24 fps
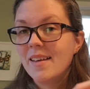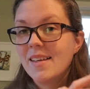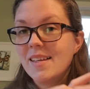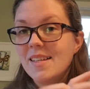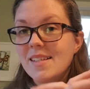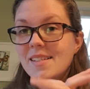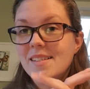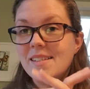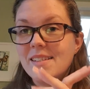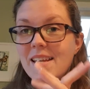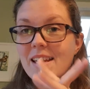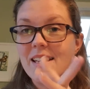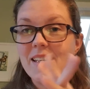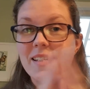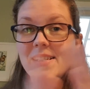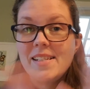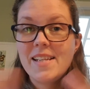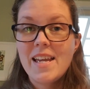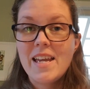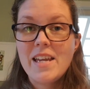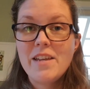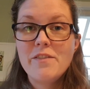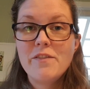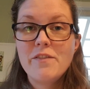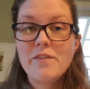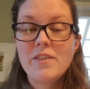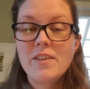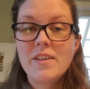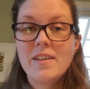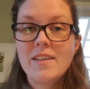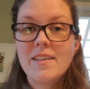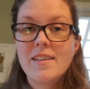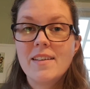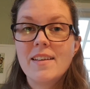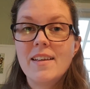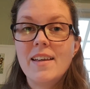stay safe,
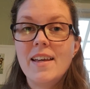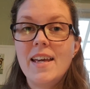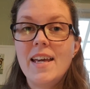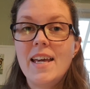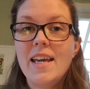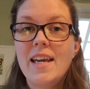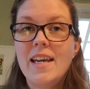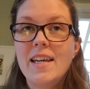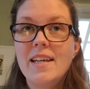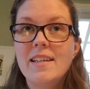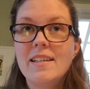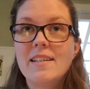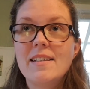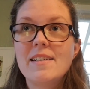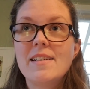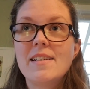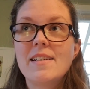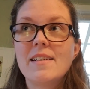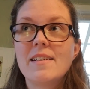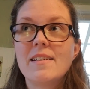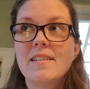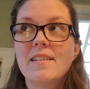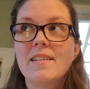and